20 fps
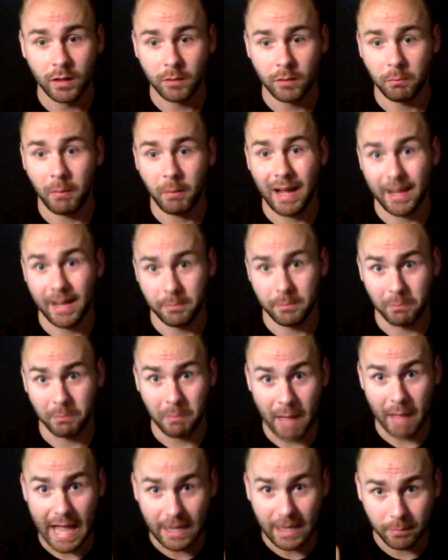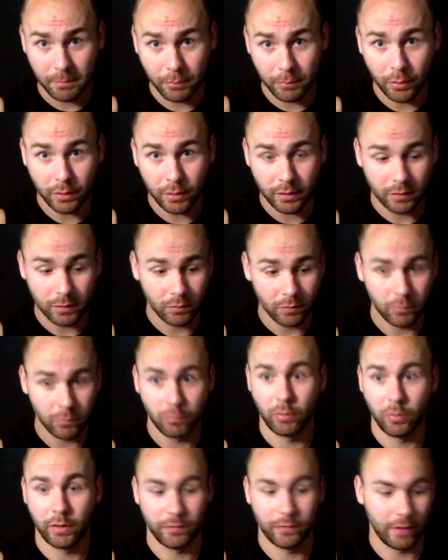my MacBook
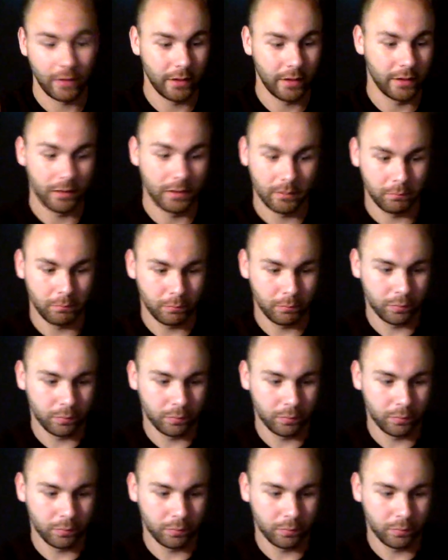with a